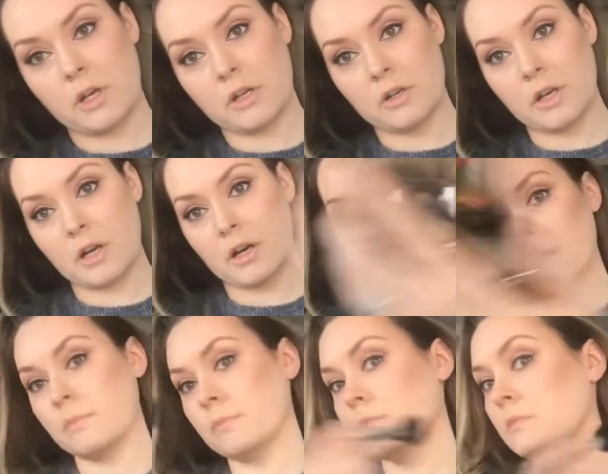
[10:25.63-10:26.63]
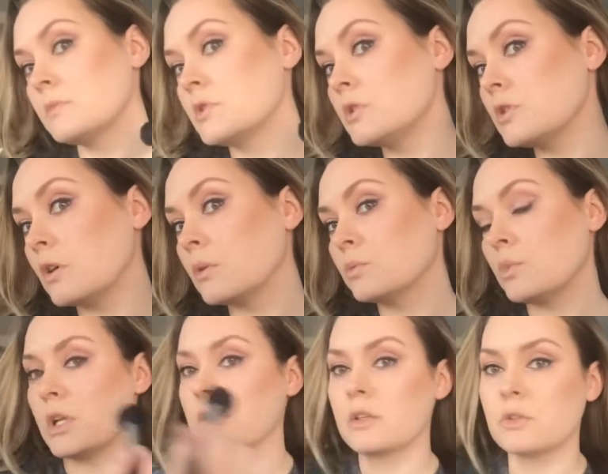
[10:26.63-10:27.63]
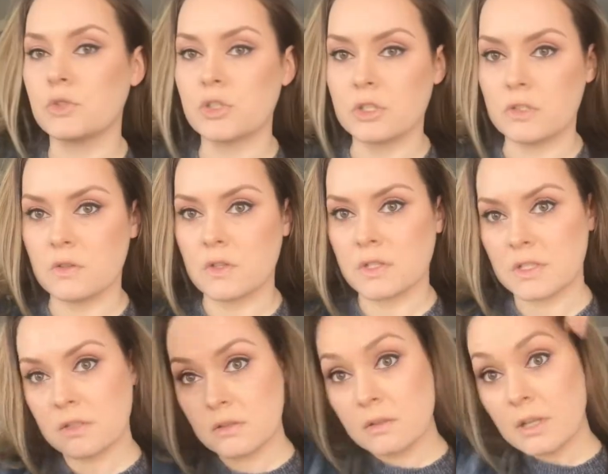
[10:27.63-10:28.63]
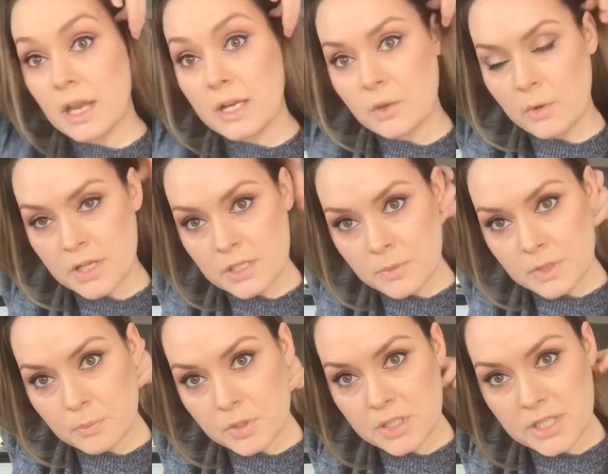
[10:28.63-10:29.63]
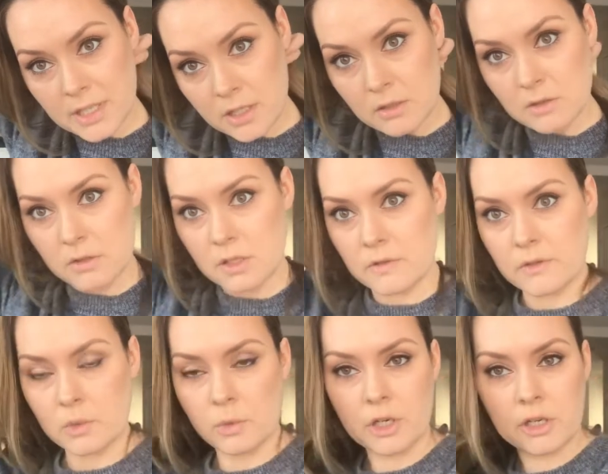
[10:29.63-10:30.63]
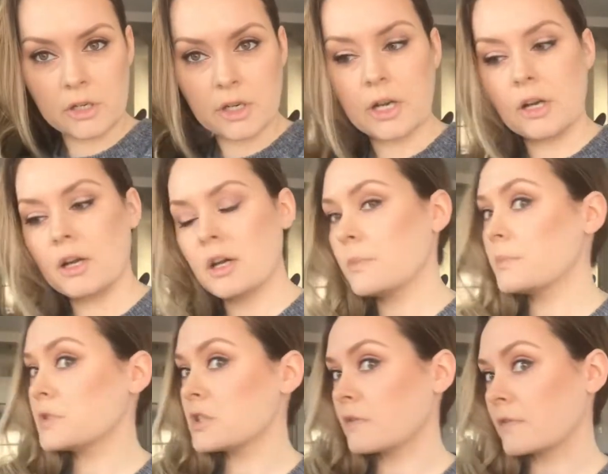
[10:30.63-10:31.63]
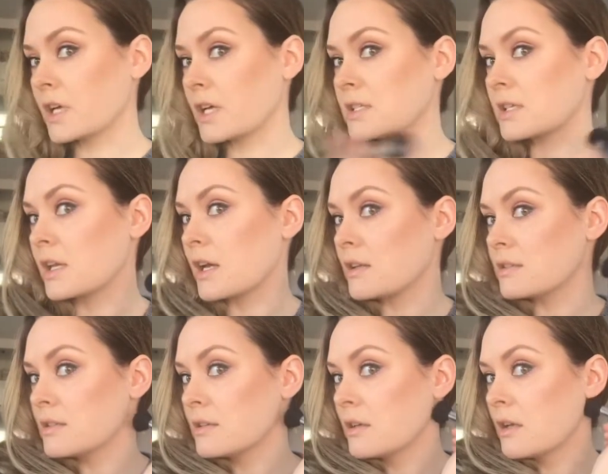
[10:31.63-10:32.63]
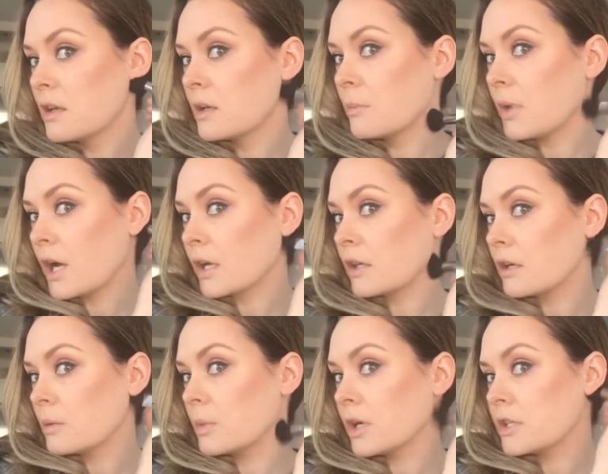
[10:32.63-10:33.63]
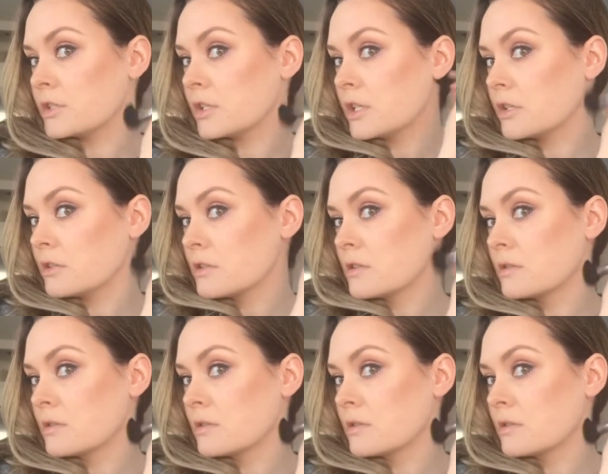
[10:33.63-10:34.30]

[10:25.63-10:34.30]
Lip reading: your hair up, well, you should do this anyways, but particularly if you're wearing your hair up, don't forget to get back here behind your ears.